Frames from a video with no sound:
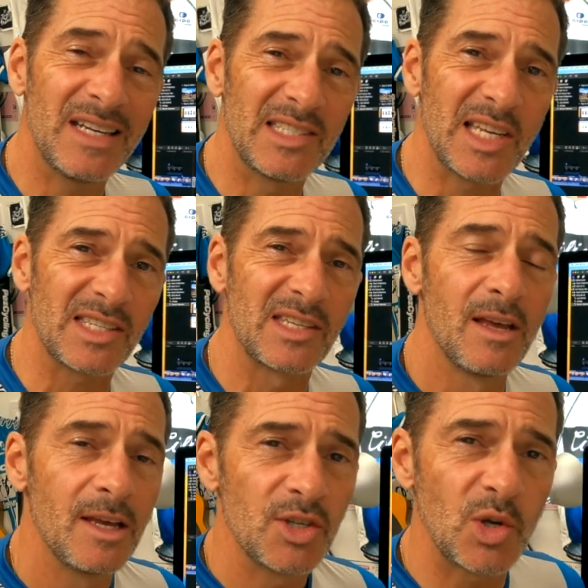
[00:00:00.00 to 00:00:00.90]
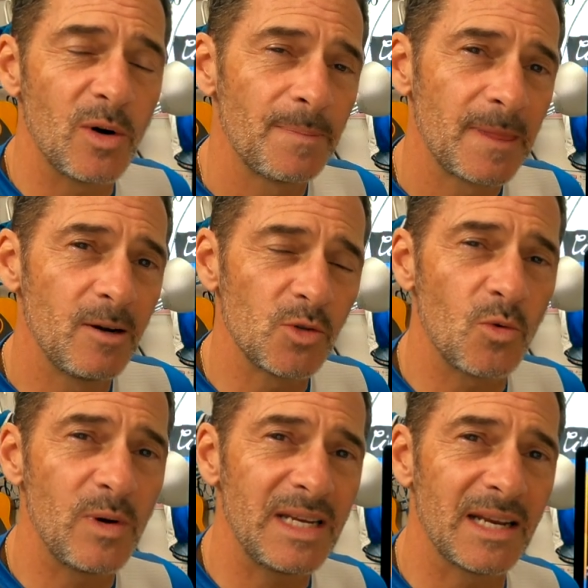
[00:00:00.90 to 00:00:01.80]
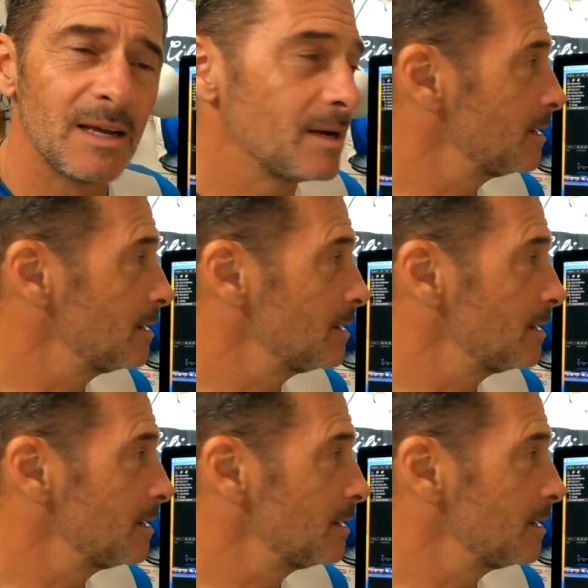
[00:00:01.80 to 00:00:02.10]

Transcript: exist. So here's what we did.